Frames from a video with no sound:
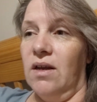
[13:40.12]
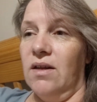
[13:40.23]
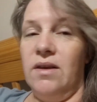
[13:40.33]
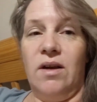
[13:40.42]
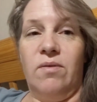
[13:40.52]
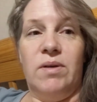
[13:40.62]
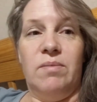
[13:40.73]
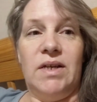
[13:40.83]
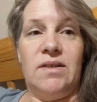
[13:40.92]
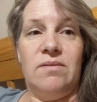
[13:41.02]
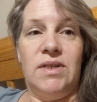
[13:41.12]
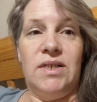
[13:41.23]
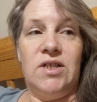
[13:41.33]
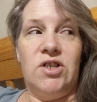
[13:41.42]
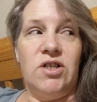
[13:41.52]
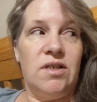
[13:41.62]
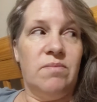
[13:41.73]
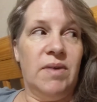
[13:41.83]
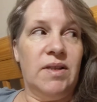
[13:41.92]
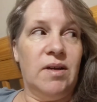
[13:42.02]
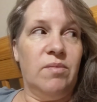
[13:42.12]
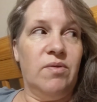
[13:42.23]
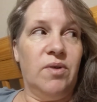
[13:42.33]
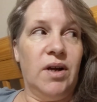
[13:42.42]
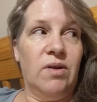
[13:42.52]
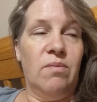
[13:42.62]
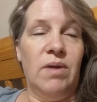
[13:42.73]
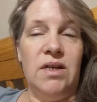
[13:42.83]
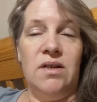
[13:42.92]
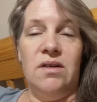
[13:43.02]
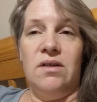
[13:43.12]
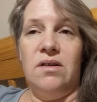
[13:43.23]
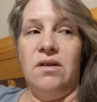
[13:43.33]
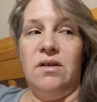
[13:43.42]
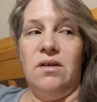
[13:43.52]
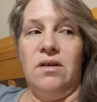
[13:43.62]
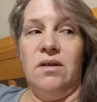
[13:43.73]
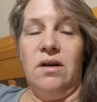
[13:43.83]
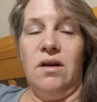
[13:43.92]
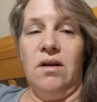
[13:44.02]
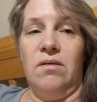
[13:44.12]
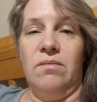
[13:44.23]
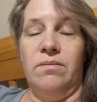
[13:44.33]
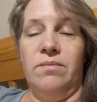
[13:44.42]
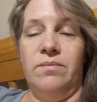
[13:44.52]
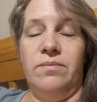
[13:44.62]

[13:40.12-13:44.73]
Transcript: and I think I want to make some decisions about that before I go to bed. Um,